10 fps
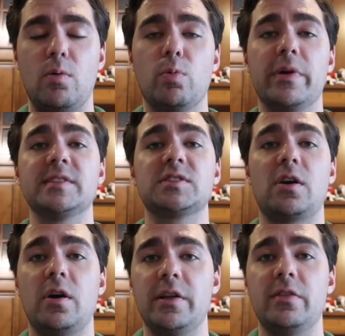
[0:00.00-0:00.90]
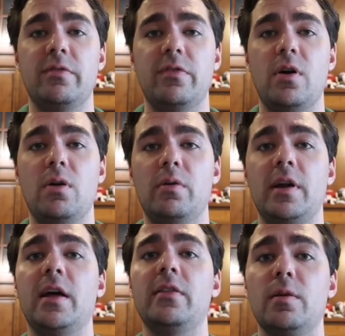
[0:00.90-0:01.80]
restarting the phone
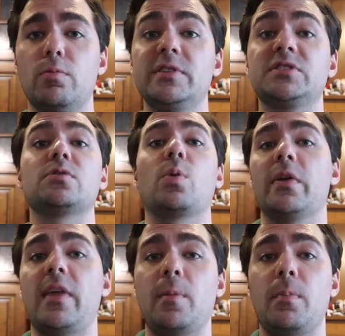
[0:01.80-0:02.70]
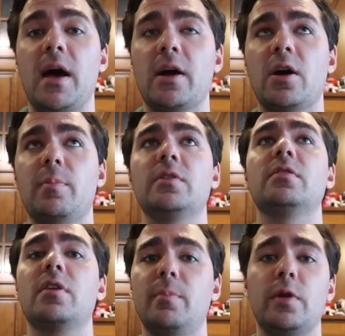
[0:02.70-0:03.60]
and then restoring that backup. It
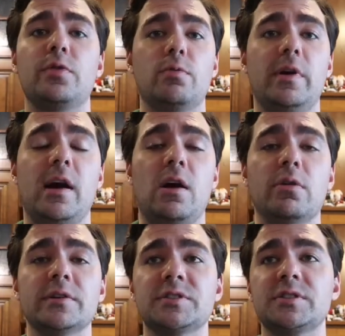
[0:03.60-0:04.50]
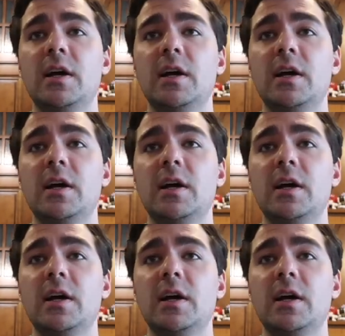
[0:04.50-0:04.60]
took about 3 hours.